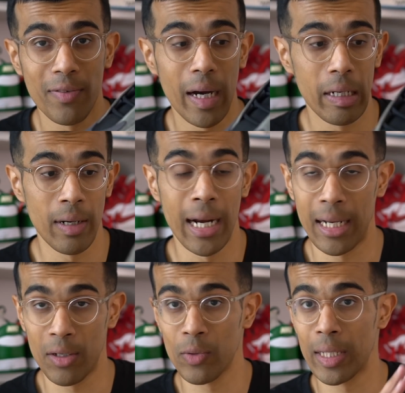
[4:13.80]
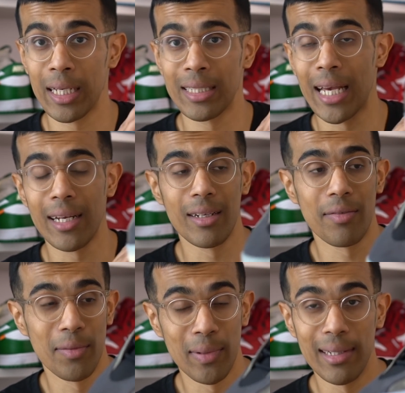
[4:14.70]
fire, and I don't think it's any
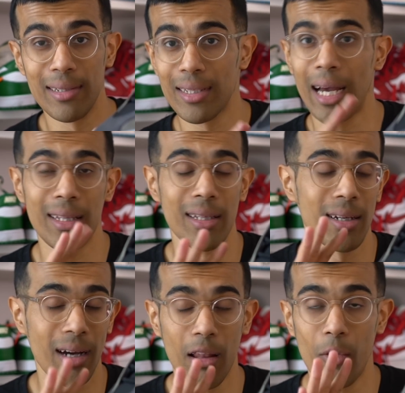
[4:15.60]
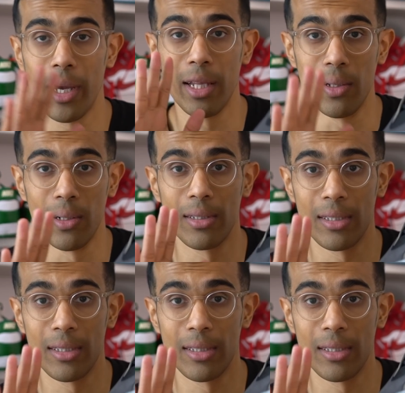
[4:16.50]
different with this. I think the colorway looks